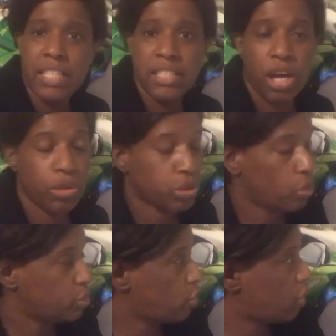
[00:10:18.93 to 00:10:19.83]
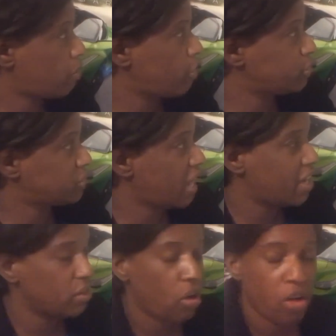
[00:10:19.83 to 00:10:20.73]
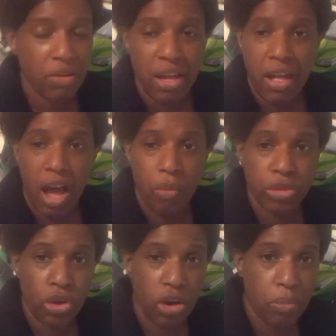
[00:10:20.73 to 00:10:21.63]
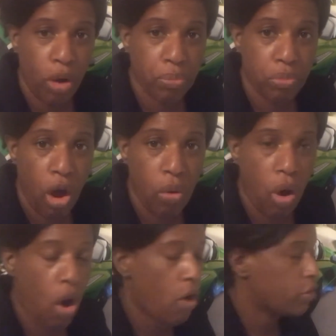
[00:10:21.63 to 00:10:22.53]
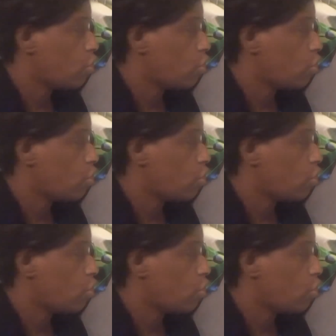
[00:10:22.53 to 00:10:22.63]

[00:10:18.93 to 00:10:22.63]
Now, so we talk about sign off and we talk about power on,